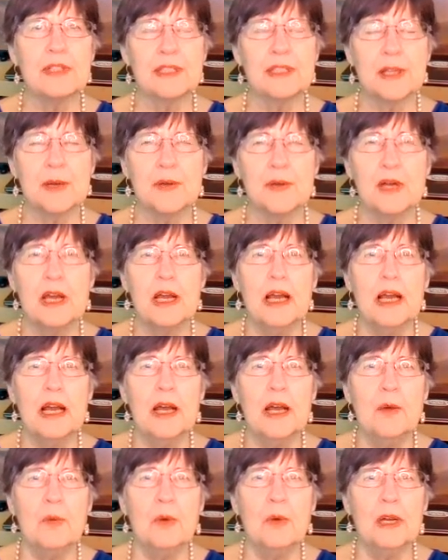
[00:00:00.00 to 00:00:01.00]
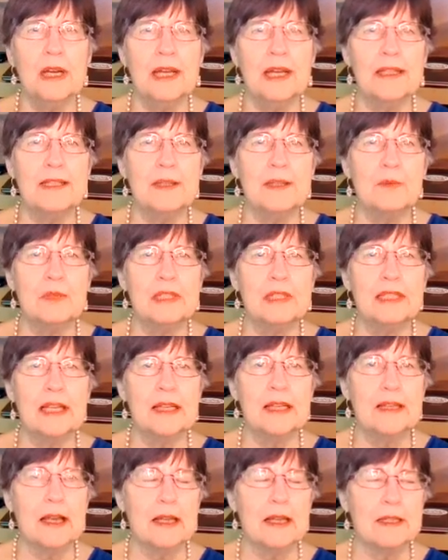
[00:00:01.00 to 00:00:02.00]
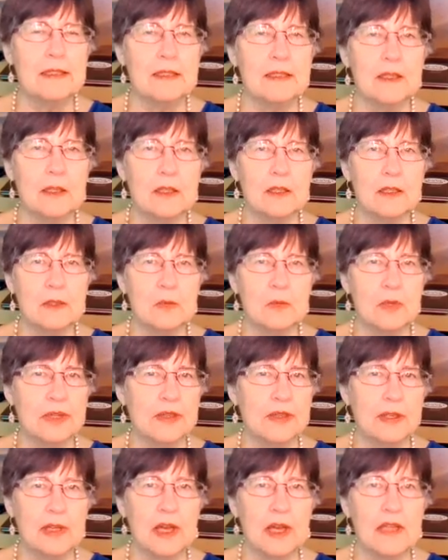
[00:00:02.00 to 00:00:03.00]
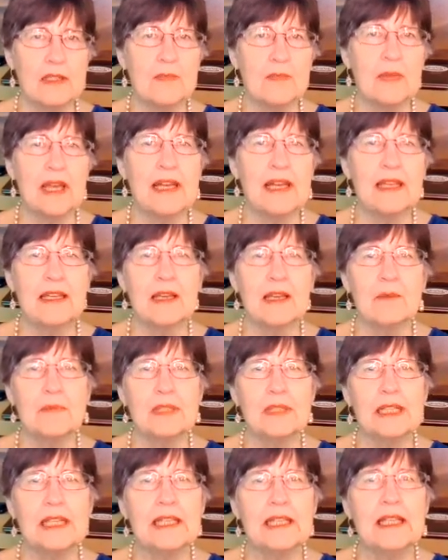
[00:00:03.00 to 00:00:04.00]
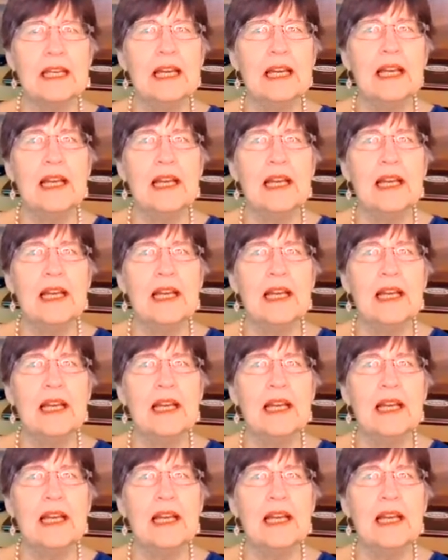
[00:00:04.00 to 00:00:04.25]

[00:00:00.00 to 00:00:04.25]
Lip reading: So what I did was I started with a cosmetic company,